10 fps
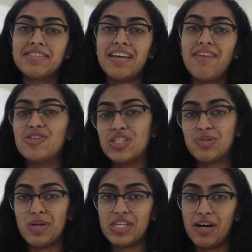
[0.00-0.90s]
ever since
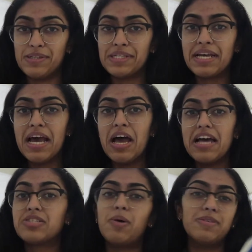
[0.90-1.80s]
my childhood,
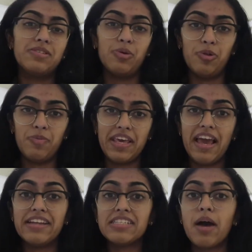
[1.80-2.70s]
has always told me.
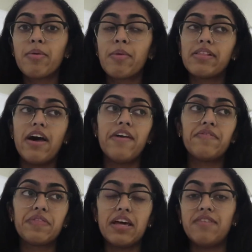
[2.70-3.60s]
Anytime in my
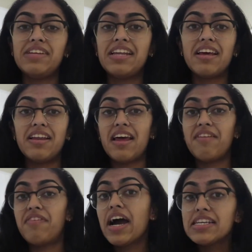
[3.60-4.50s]
life that I've needed
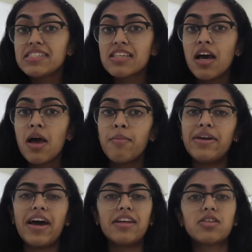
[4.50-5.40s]
advice, my
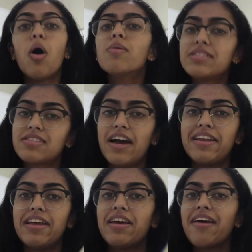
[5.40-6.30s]
dad has always
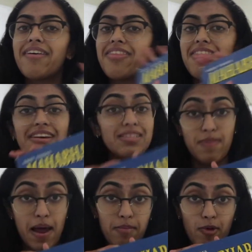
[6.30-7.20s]
cited this
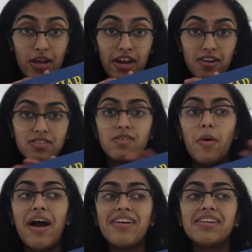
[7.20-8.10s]
bad boy here. So
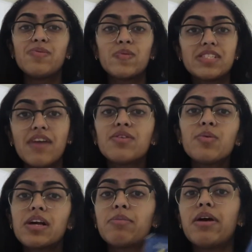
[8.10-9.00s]
I definitely
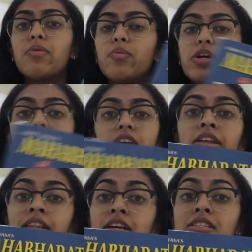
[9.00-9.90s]
recommend reading
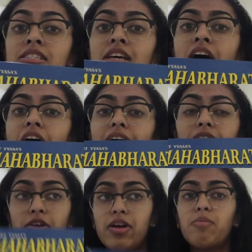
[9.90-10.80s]
this
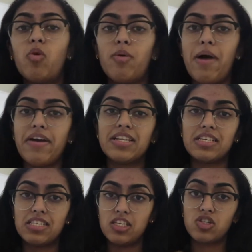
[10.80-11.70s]
and learning more about
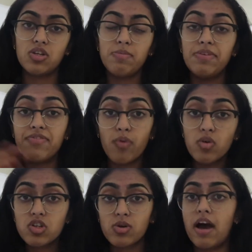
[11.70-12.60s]
India's history
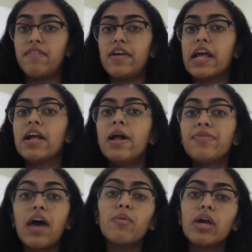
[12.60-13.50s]
before traveling.
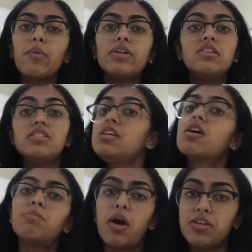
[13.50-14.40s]
That way, when you see
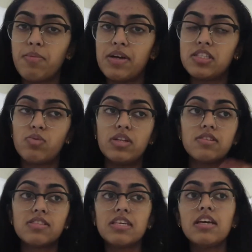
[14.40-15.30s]
our monuments, when you
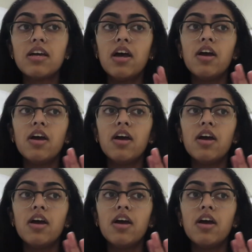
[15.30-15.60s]
see